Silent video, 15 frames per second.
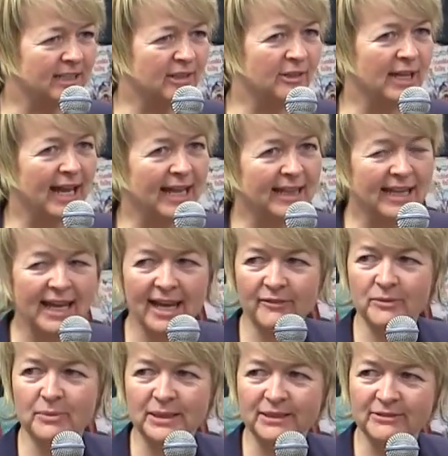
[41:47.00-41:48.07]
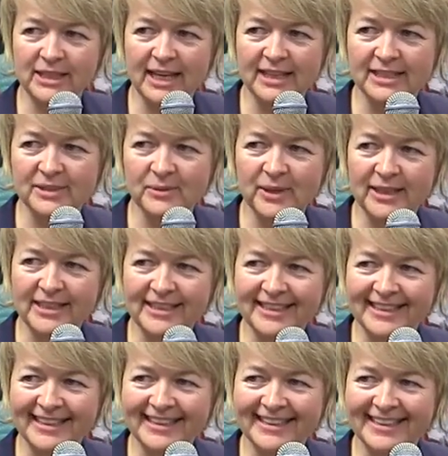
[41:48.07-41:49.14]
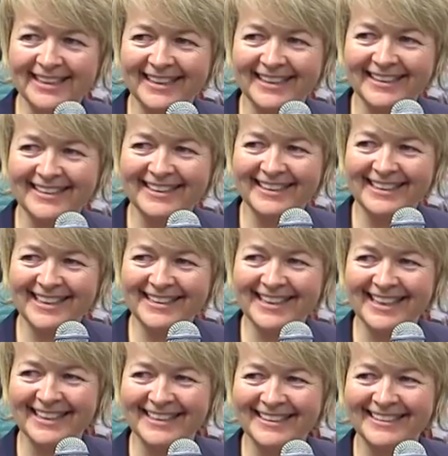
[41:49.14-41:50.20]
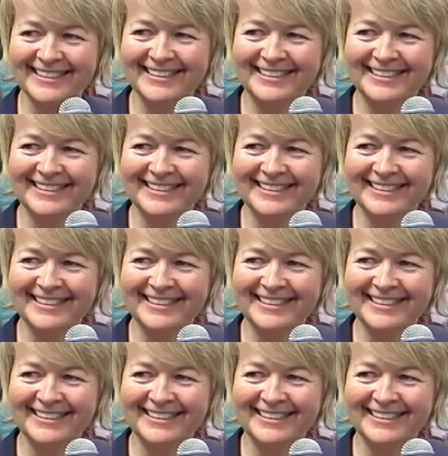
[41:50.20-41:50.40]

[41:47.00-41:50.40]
You know, they they have a bit of that as well. I think. Yeah, I like that.